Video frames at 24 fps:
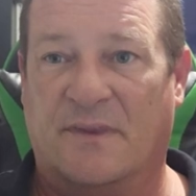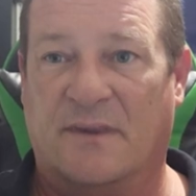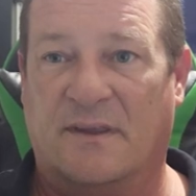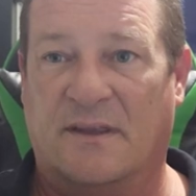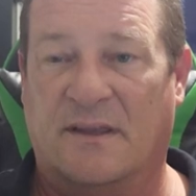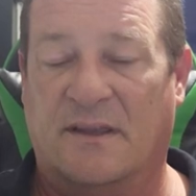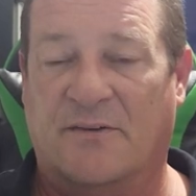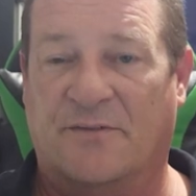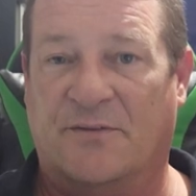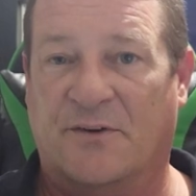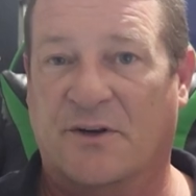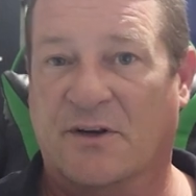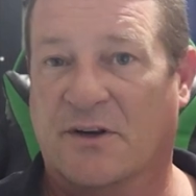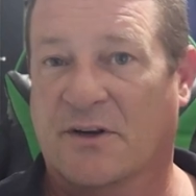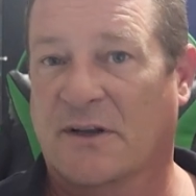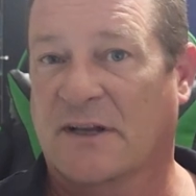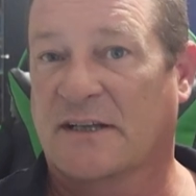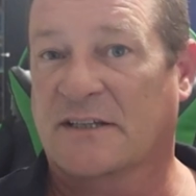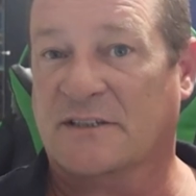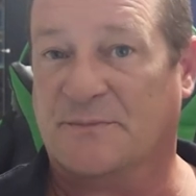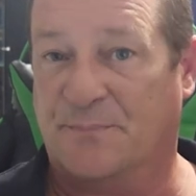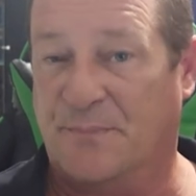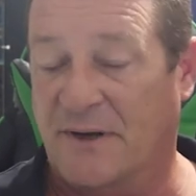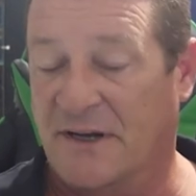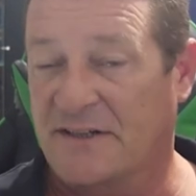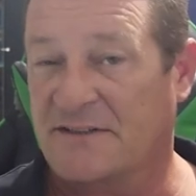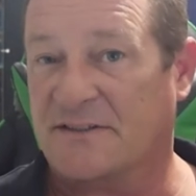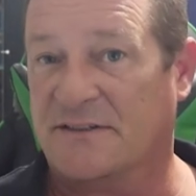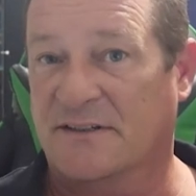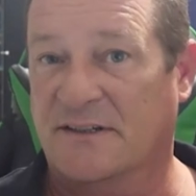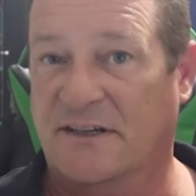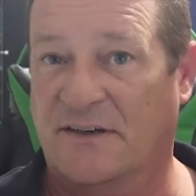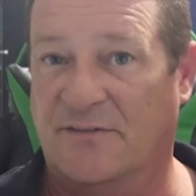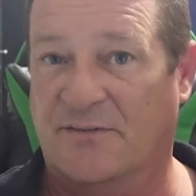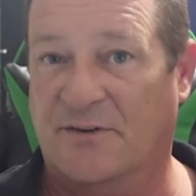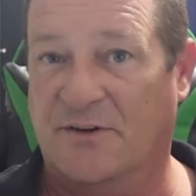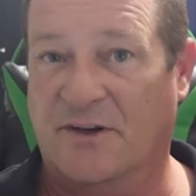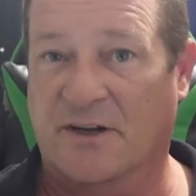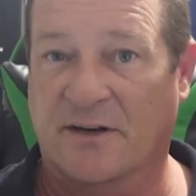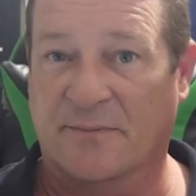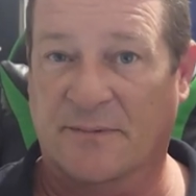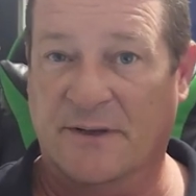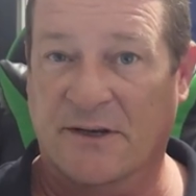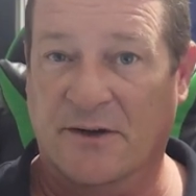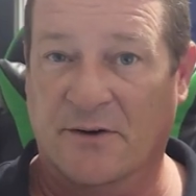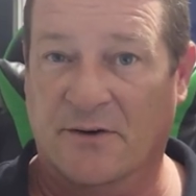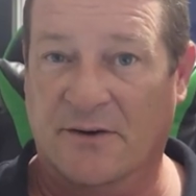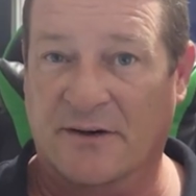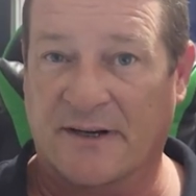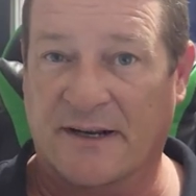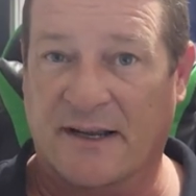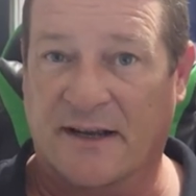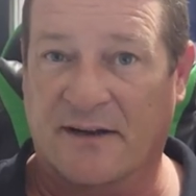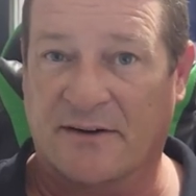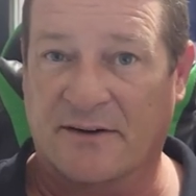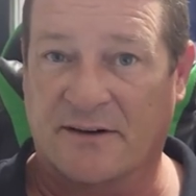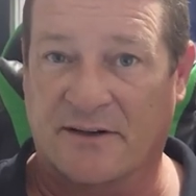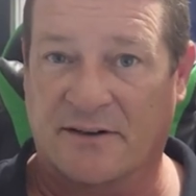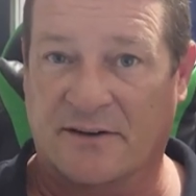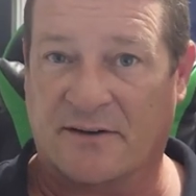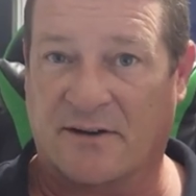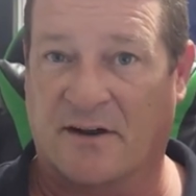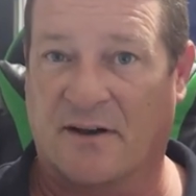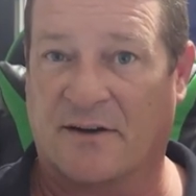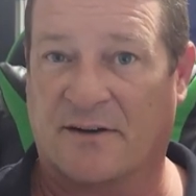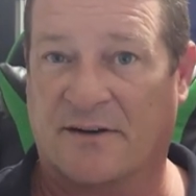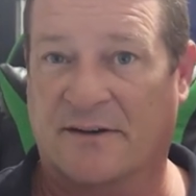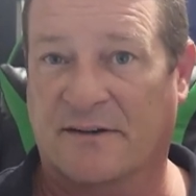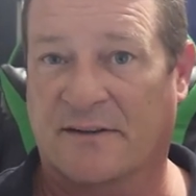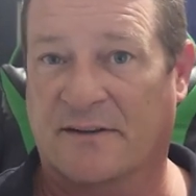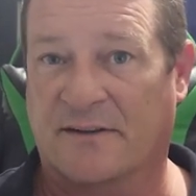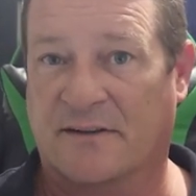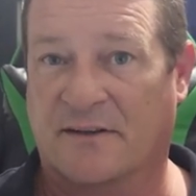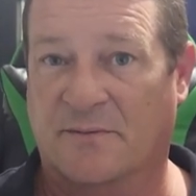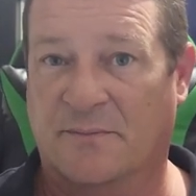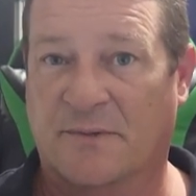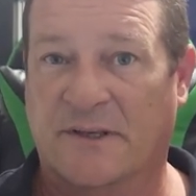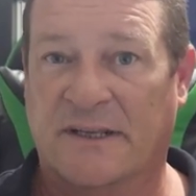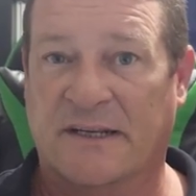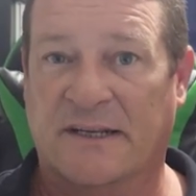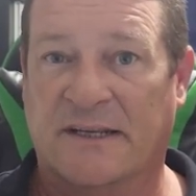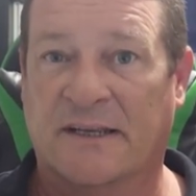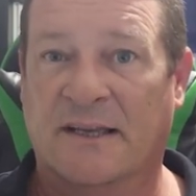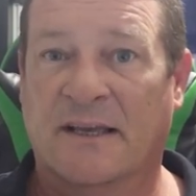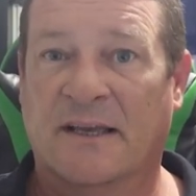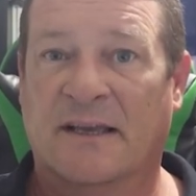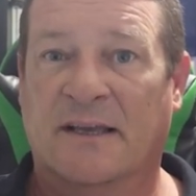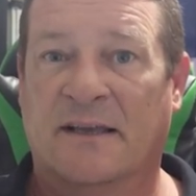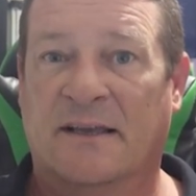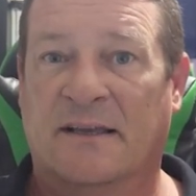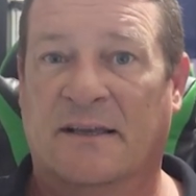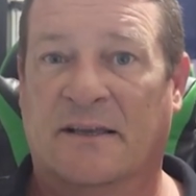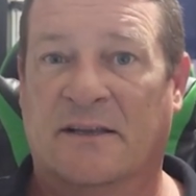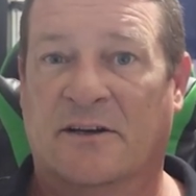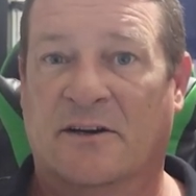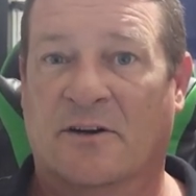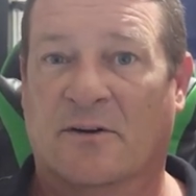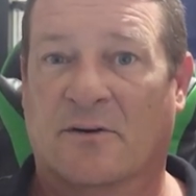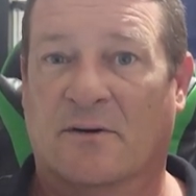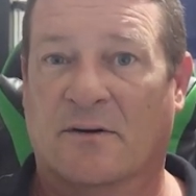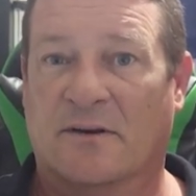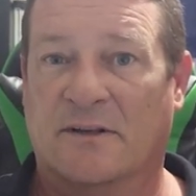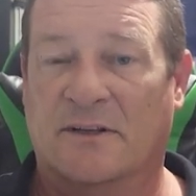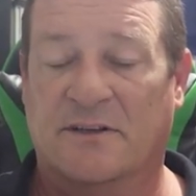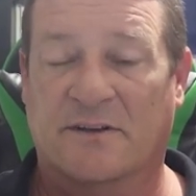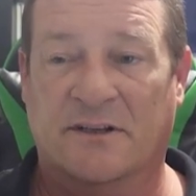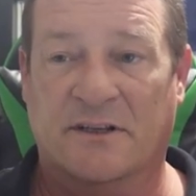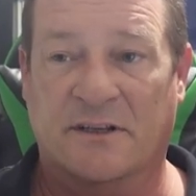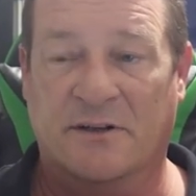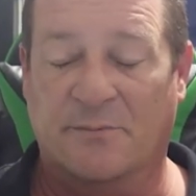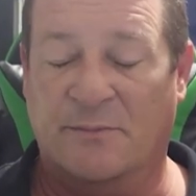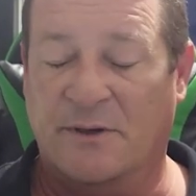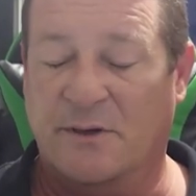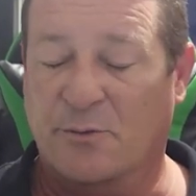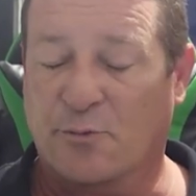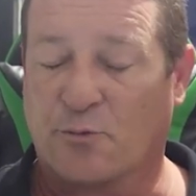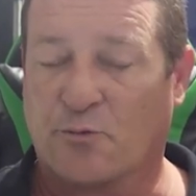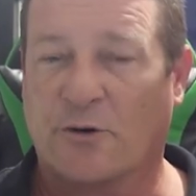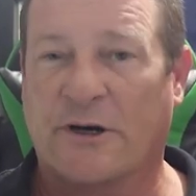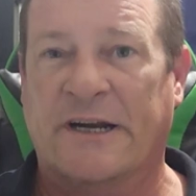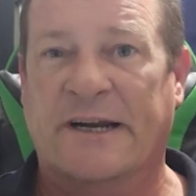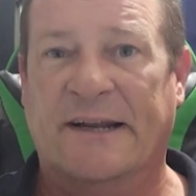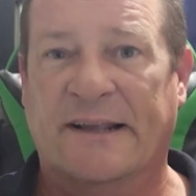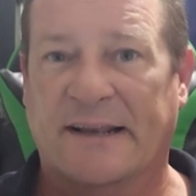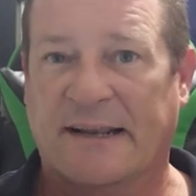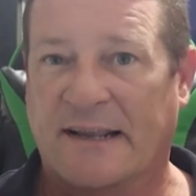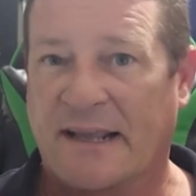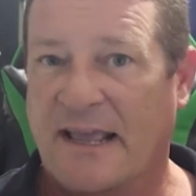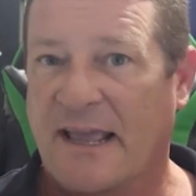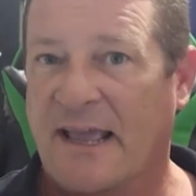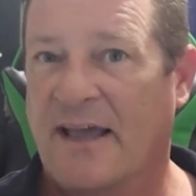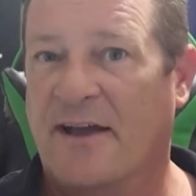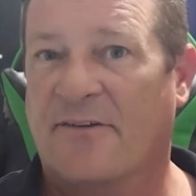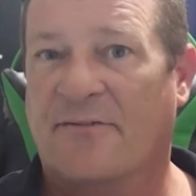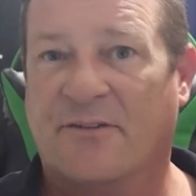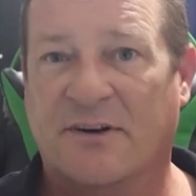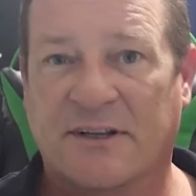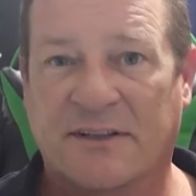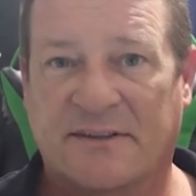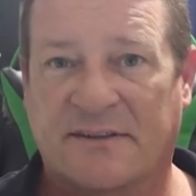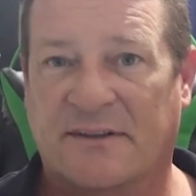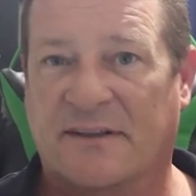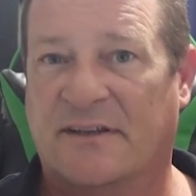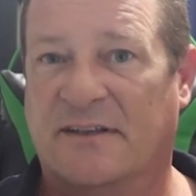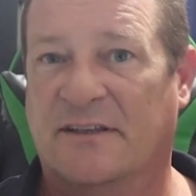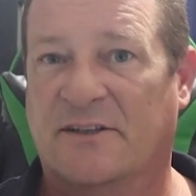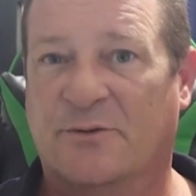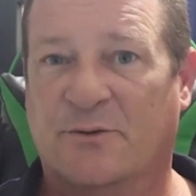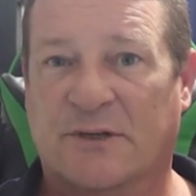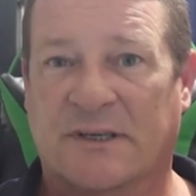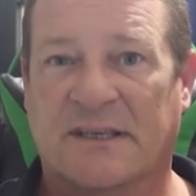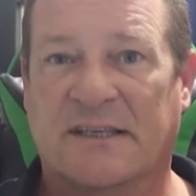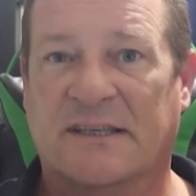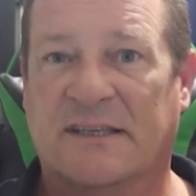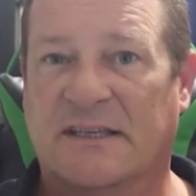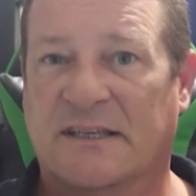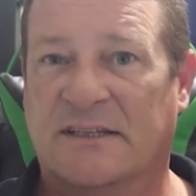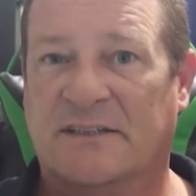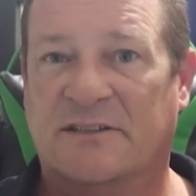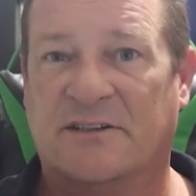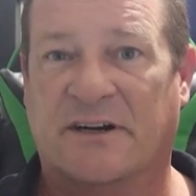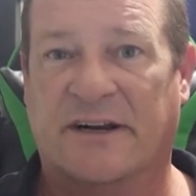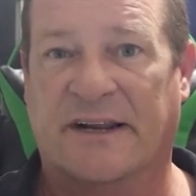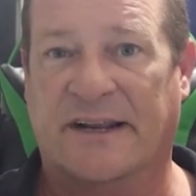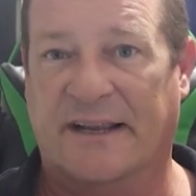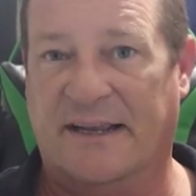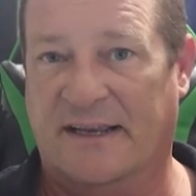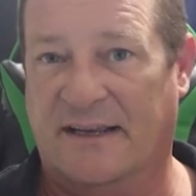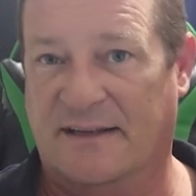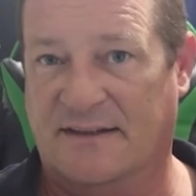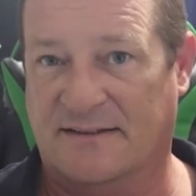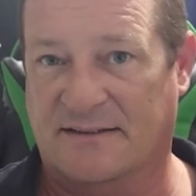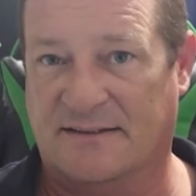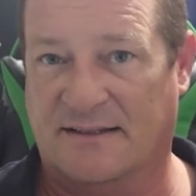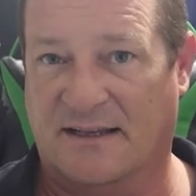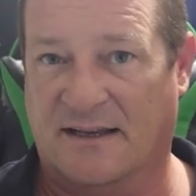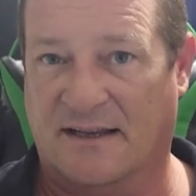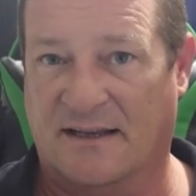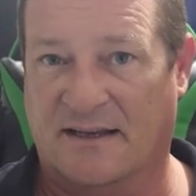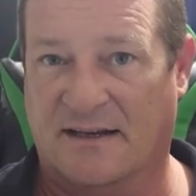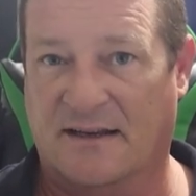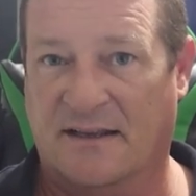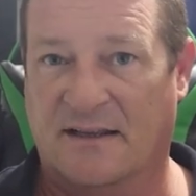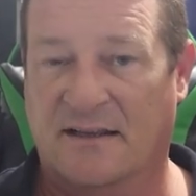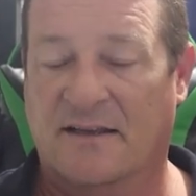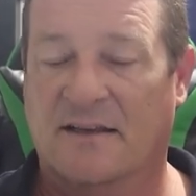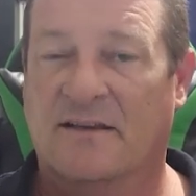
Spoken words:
if you, especially if you're going to be going down there talking to the committee, you know, you need to be reading everything you can get your hands on,